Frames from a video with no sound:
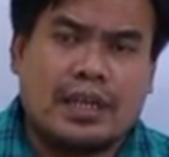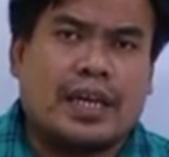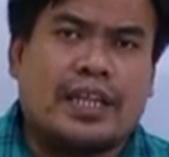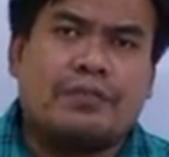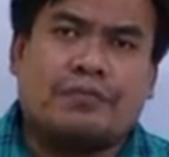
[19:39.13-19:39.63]

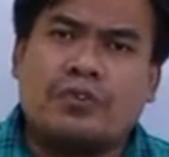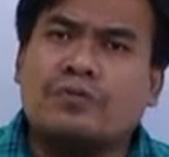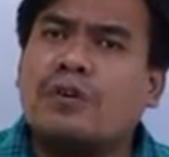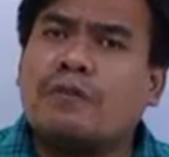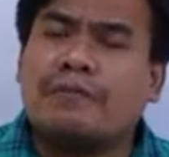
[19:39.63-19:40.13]
And the fourth
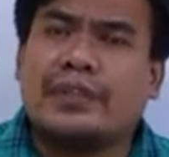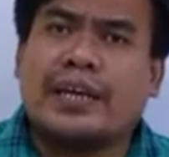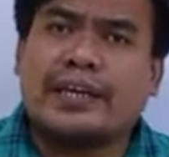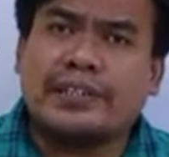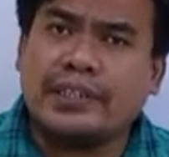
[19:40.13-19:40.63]
form with
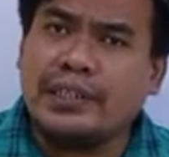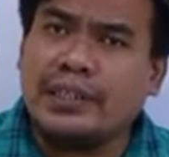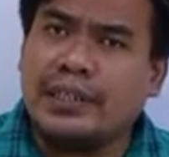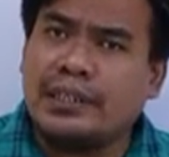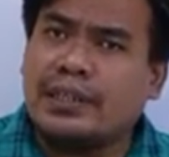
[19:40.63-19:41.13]

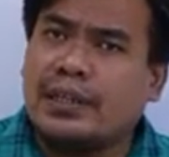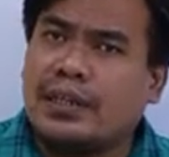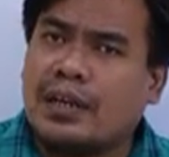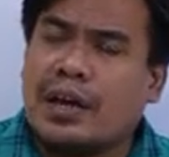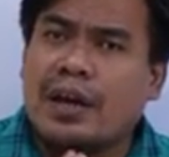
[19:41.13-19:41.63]
ing,
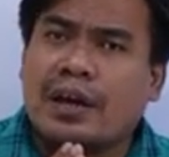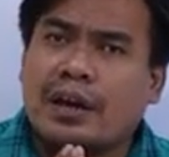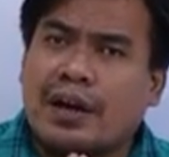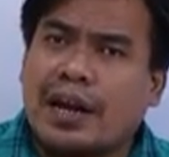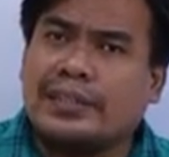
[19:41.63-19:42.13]

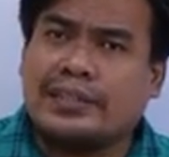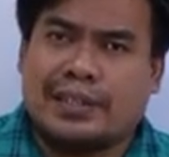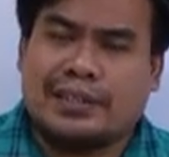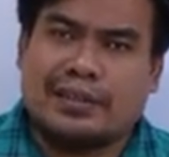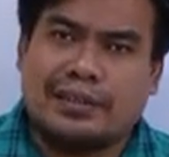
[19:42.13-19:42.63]

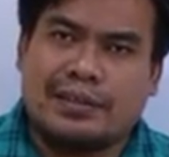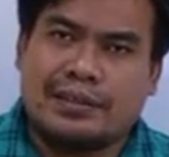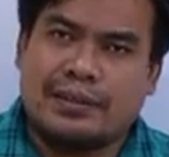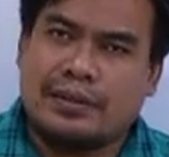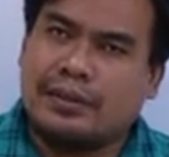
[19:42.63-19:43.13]
rising.
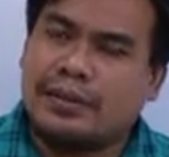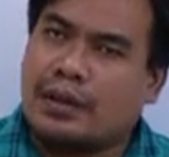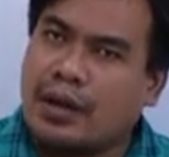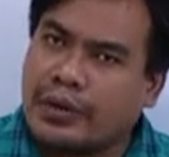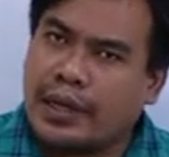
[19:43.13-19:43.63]

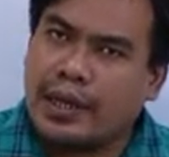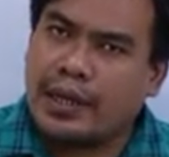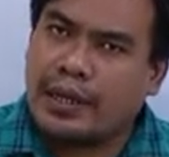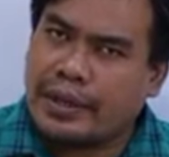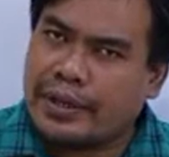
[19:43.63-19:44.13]
Okay,
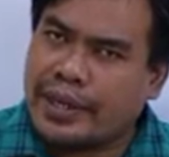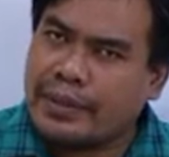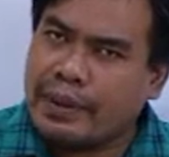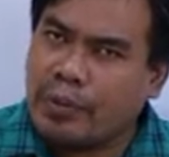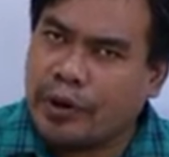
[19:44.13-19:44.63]
now you're
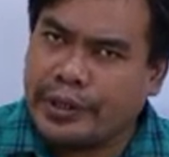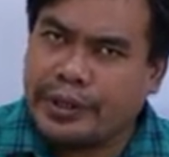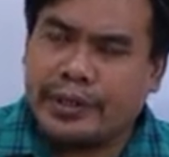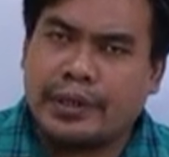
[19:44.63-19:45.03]
getting my point.